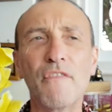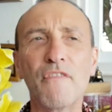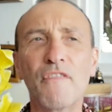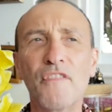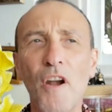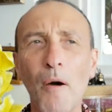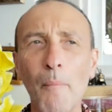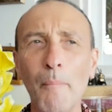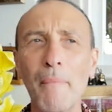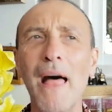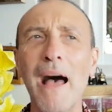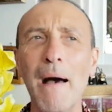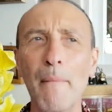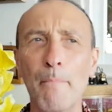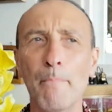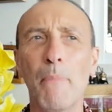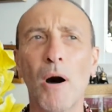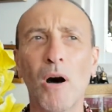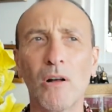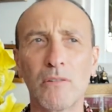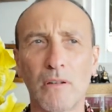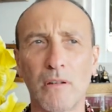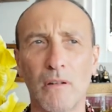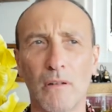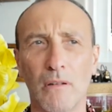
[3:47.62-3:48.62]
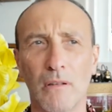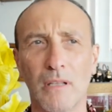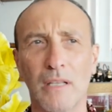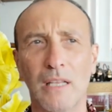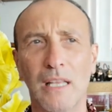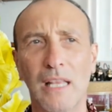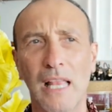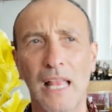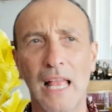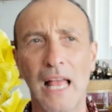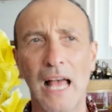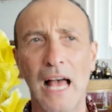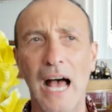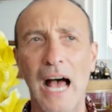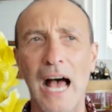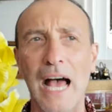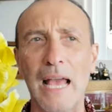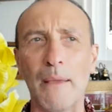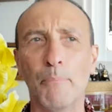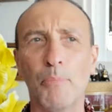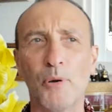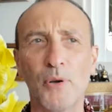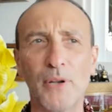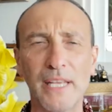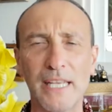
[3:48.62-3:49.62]
From that bottle, I
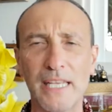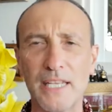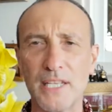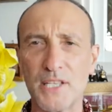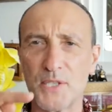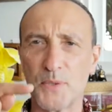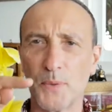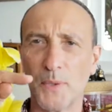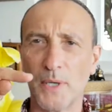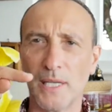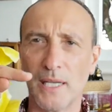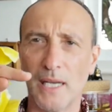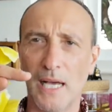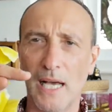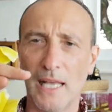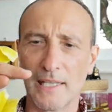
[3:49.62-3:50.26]
put it into a,